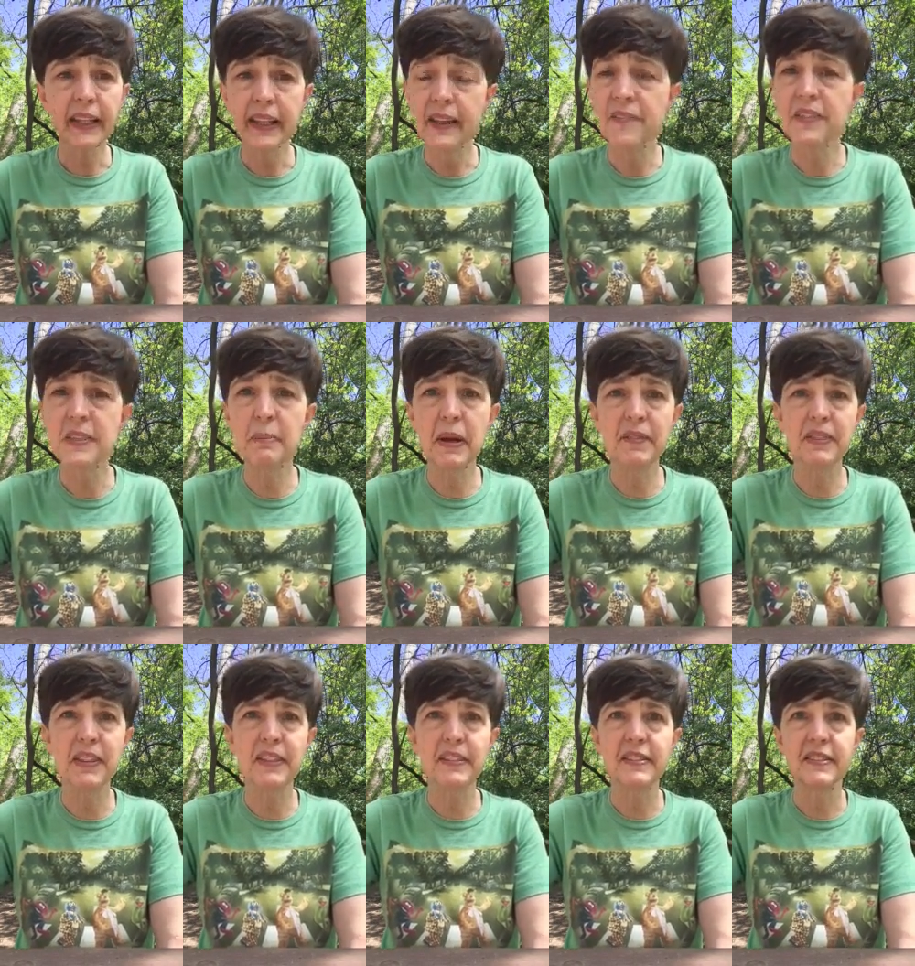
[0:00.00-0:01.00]
give some
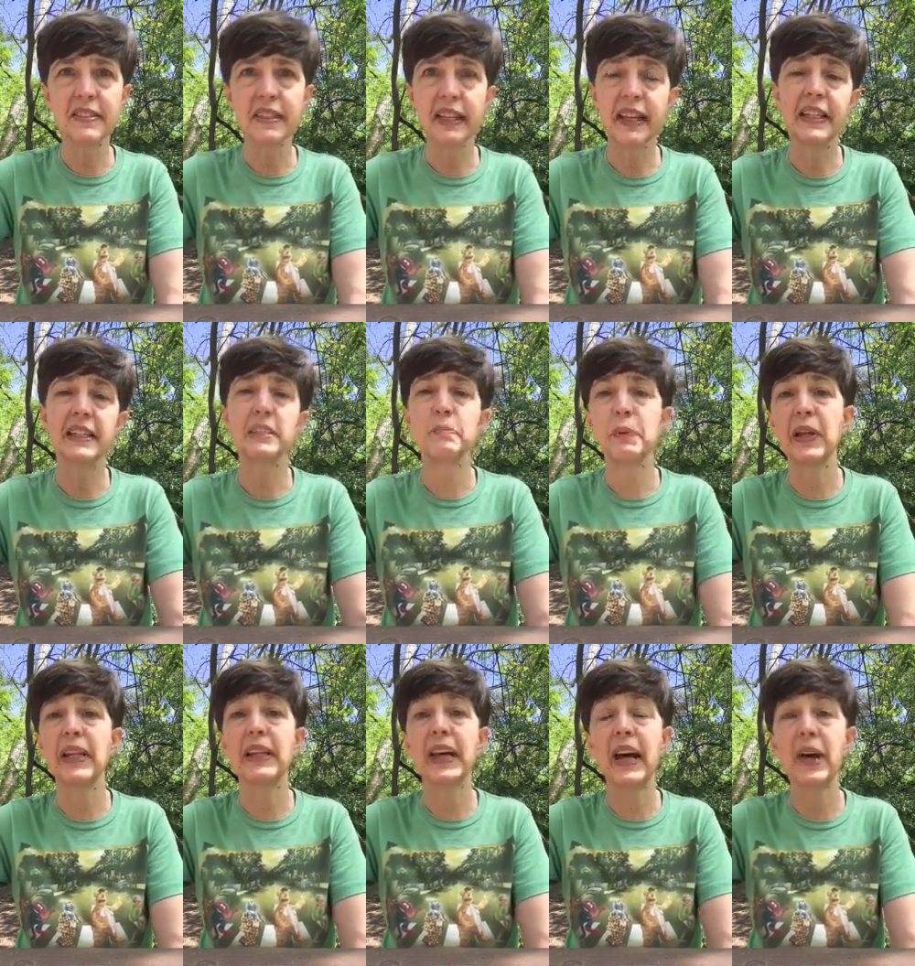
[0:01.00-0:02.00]
evidence, and
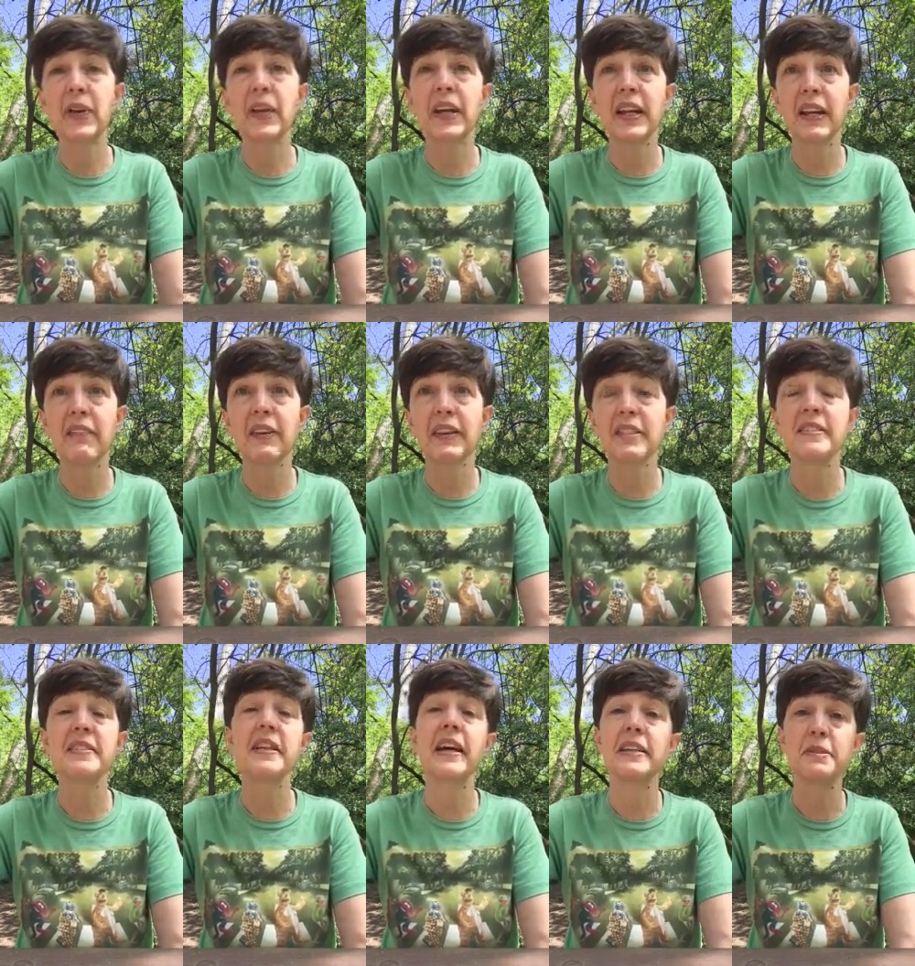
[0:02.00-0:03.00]
explain how that
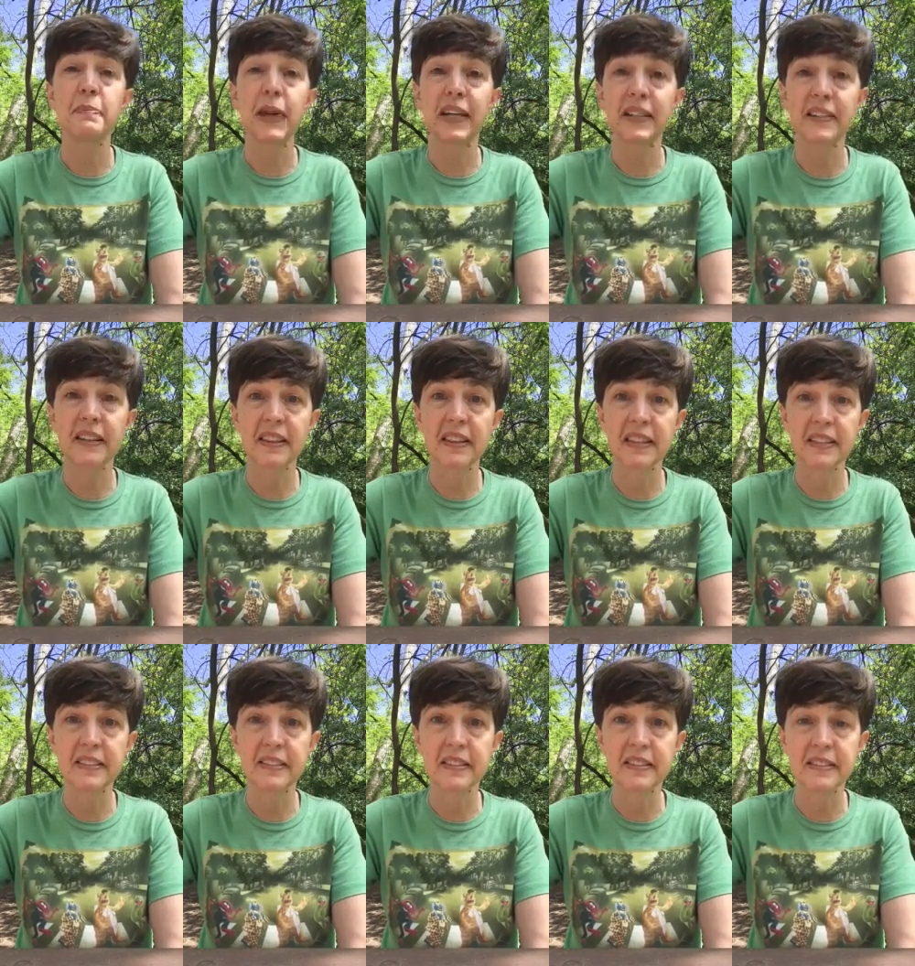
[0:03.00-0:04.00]
evidence ties back to the
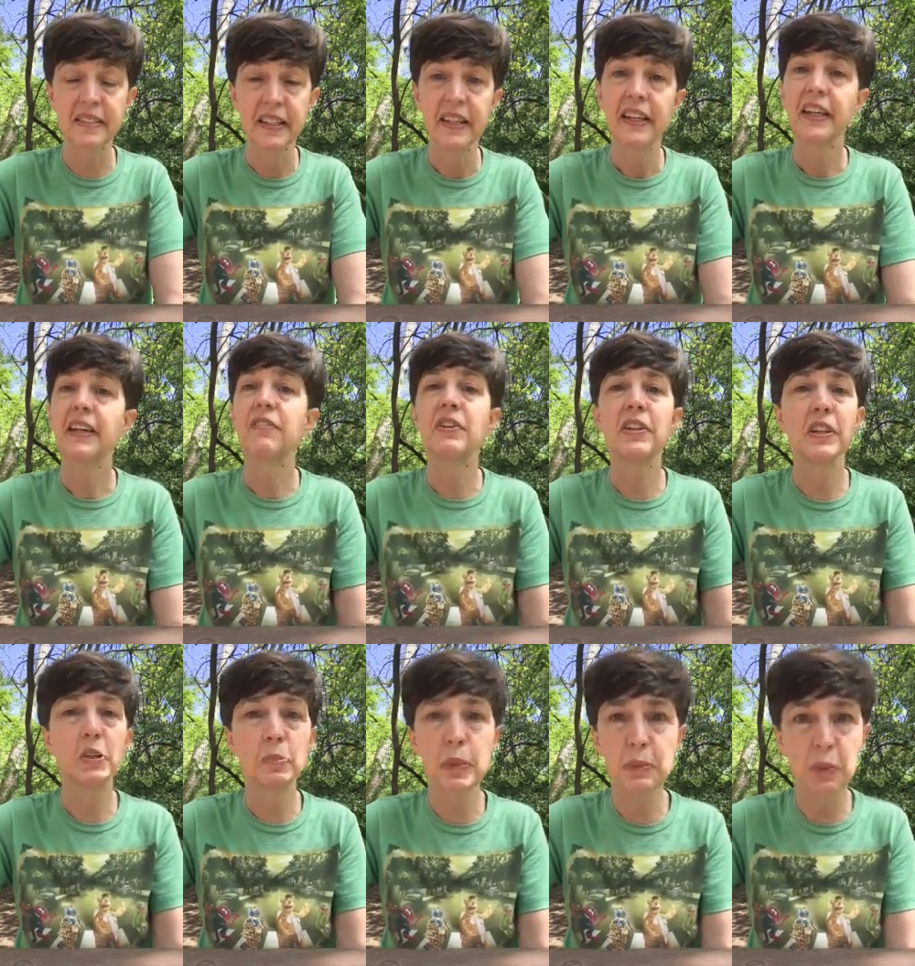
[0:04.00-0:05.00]
thesis. Give a
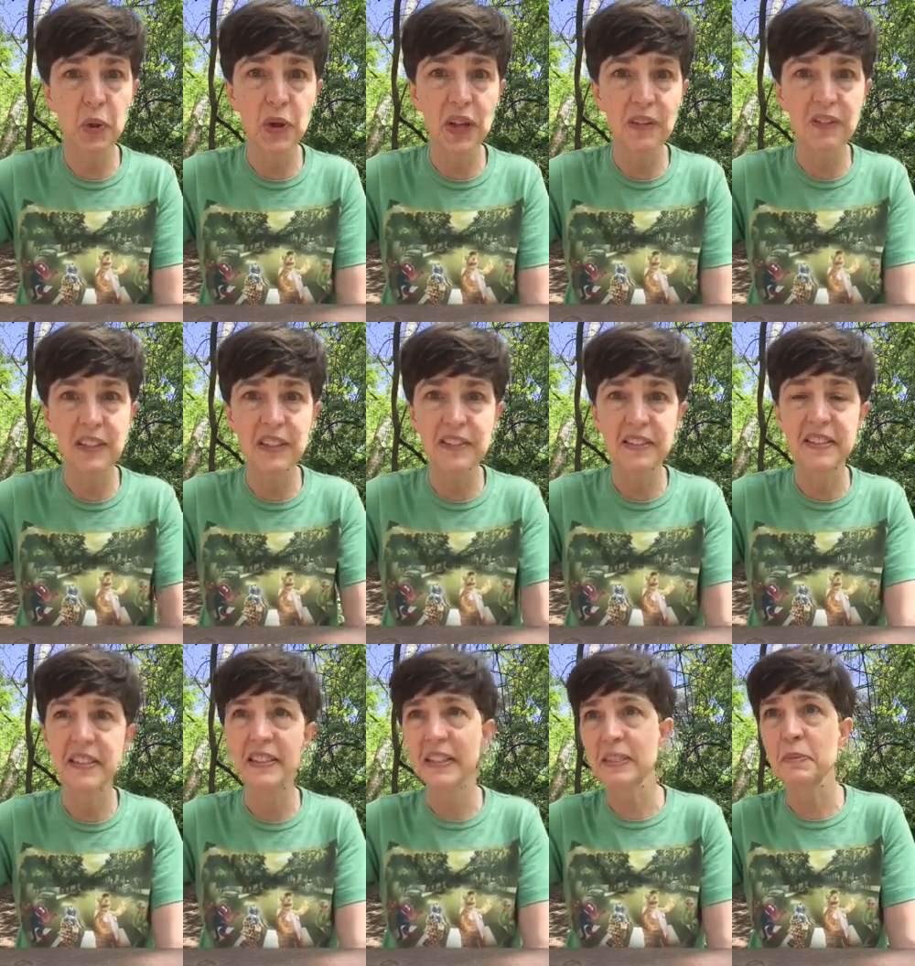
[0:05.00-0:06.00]
little bit more evidence
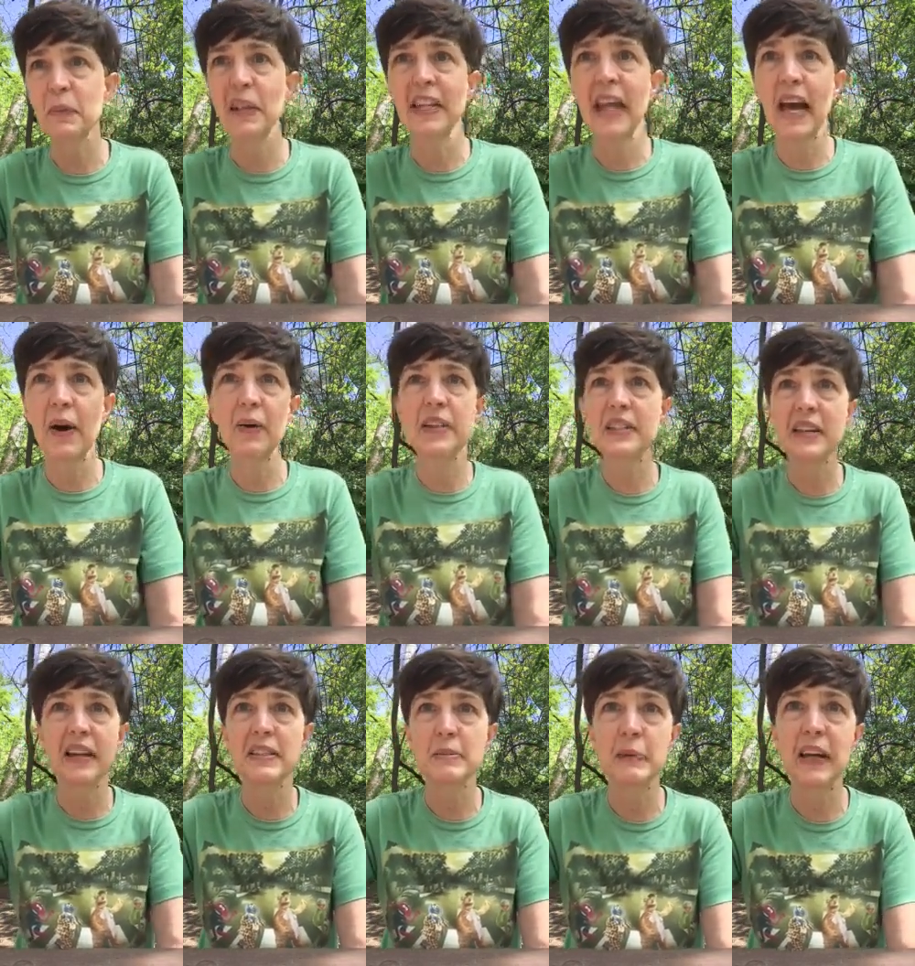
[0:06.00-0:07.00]
and explain how it
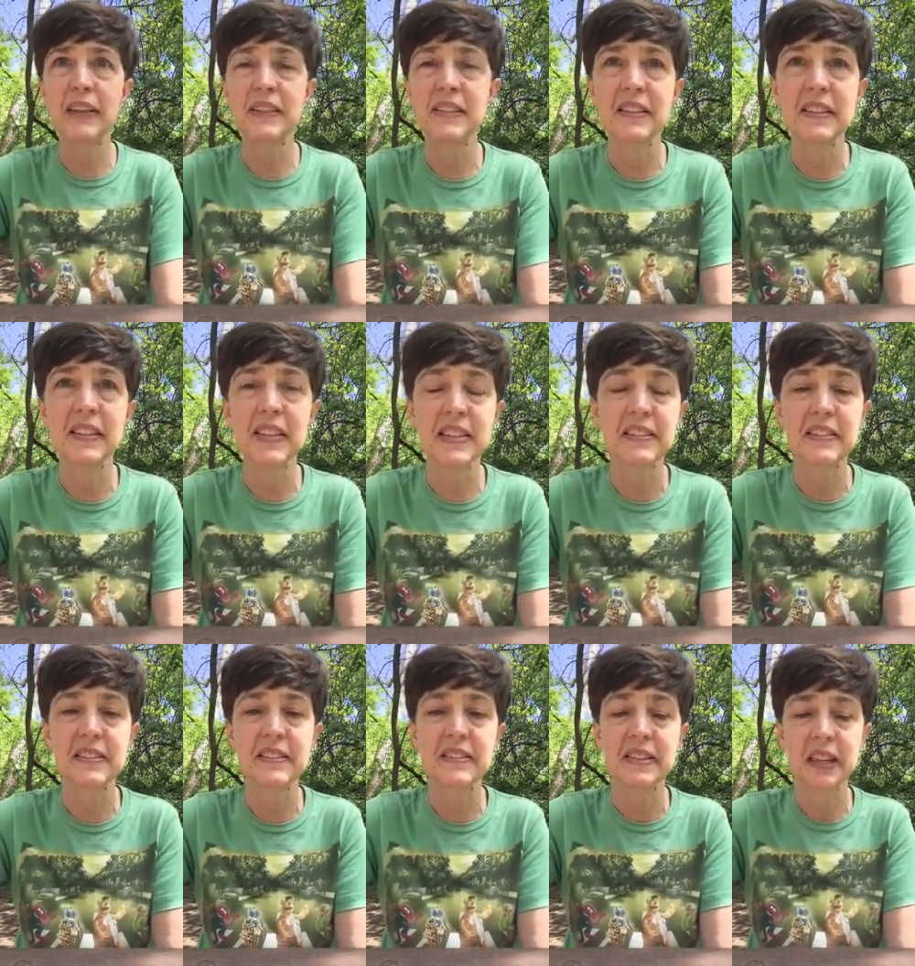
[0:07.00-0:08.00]
ties back to the
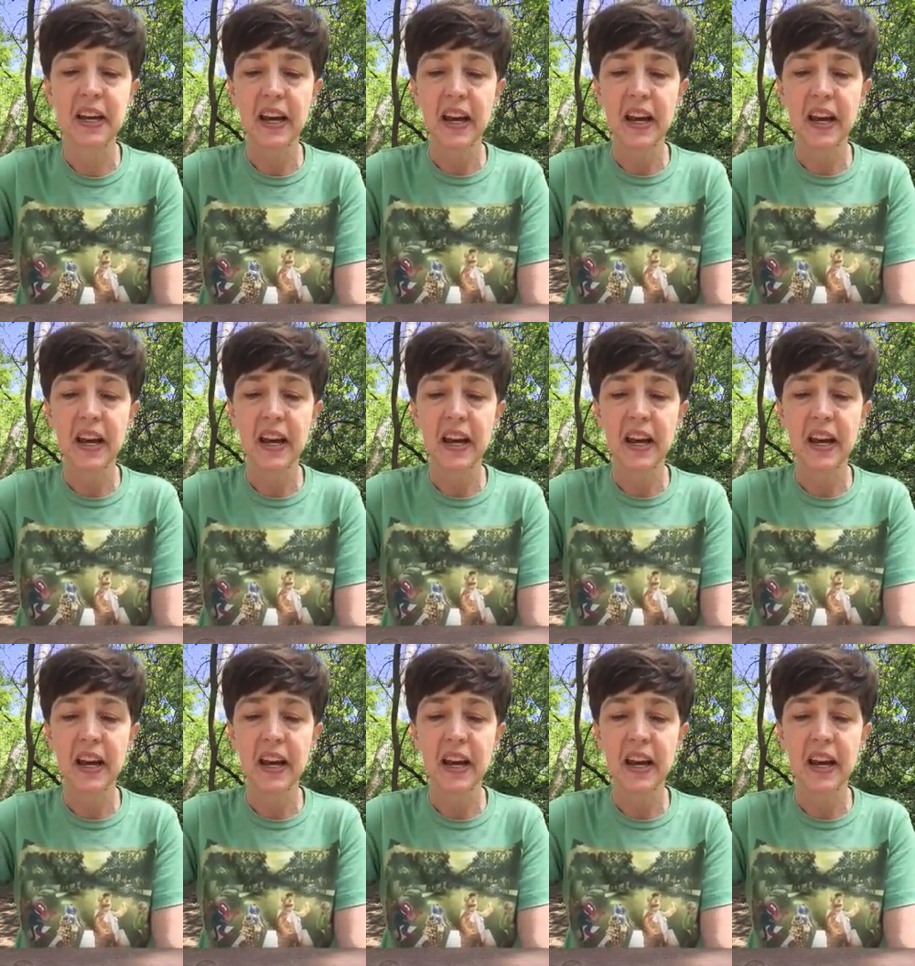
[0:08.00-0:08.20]
thesis.